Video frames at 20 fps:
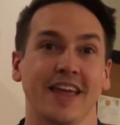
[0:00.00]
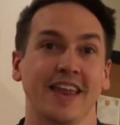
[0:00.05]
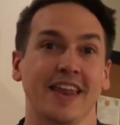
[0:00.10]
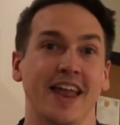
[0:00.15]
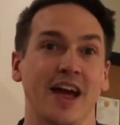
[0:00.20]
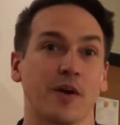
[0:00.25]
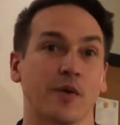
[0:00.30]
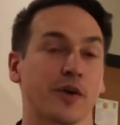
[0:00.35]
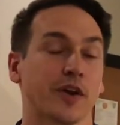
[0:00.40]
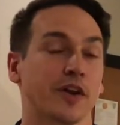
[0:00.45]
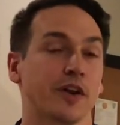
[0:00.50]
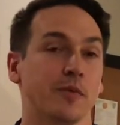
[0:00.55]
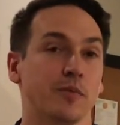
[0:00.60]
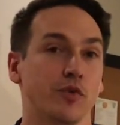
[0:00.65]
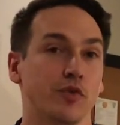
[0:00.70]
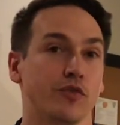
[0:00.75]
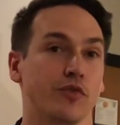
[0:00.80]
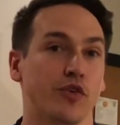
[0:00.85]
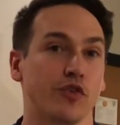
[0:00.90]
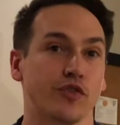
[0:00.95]
Now we're going to
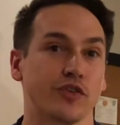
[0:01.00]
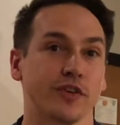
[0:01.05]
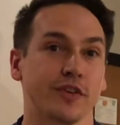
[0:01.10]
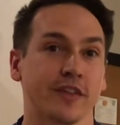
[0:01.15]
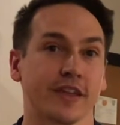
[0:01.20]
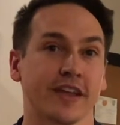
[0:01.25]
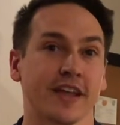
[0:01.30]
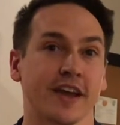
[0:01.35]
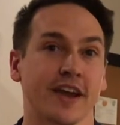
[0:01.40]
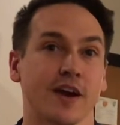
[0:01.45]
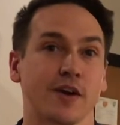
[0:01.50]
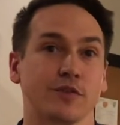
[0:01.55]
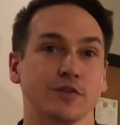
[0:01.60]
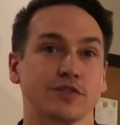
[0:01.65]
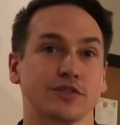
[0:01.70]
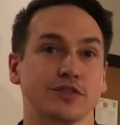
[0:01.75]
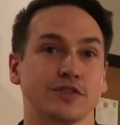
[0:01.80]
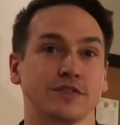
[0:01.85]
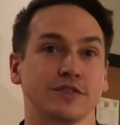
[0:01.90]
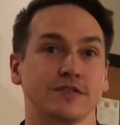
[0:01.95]
move over to the
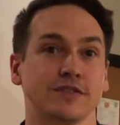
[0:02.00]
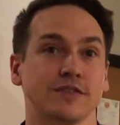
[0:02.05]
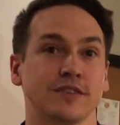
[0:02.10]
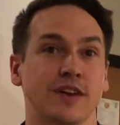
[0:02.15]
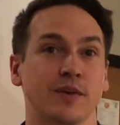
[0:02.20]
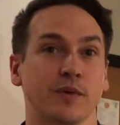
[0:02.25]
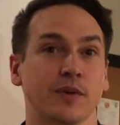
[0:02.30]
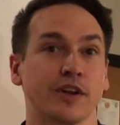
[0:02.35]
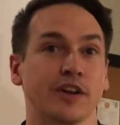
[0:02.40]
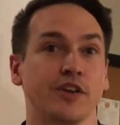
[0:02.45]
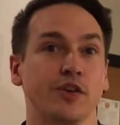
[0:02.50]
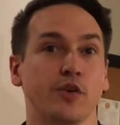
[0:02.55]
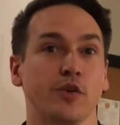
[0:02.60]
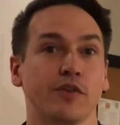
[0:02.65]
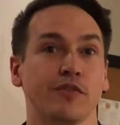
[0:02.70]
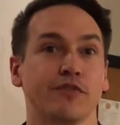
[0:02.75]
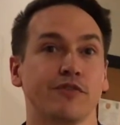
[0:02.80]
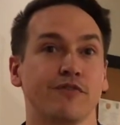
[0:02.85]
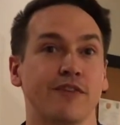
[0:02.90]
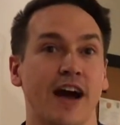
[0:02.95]
couch and we're going to do a
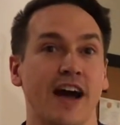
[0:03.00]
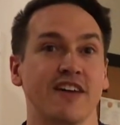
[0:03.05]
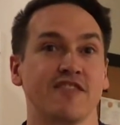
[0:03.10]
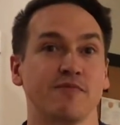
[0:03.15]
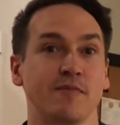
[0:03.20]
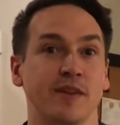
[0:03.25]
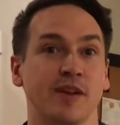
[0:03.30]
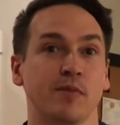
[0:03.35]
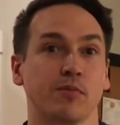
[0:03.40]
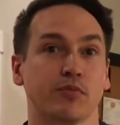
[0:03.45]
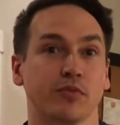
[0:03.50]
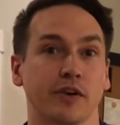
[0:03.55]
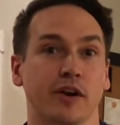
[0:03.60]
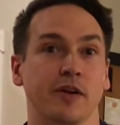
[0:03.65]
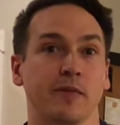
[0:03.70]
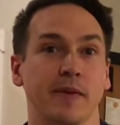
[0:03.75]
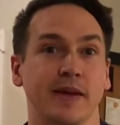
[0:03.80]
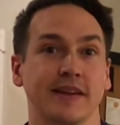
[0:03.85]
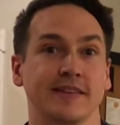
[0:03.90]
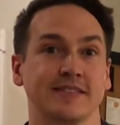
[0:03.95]
five minute prayer
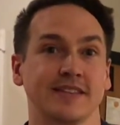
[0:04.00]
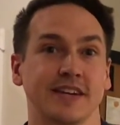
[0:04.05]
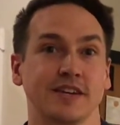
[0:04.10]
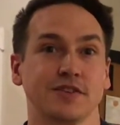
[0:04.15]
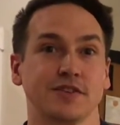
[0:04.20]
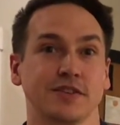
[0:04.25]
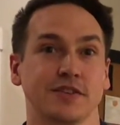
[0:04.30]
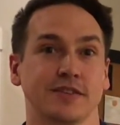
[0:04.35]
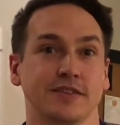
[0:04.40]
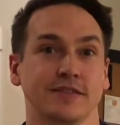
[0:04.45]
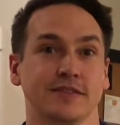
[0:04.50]
meditation.